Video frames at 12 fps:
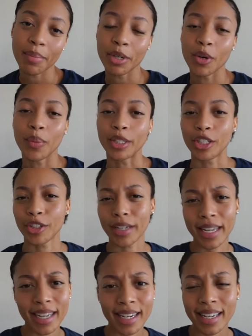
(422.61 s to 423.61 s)
Let me know what you're
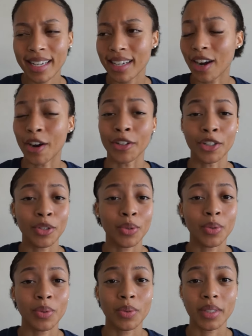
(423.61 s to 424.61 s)
eating. Are
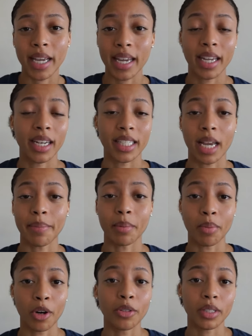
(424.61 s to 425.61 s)
you taking any type
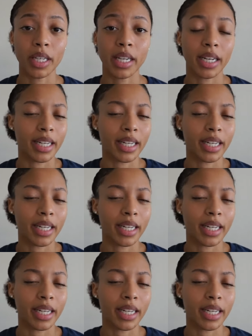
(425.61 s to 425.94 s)
of protein?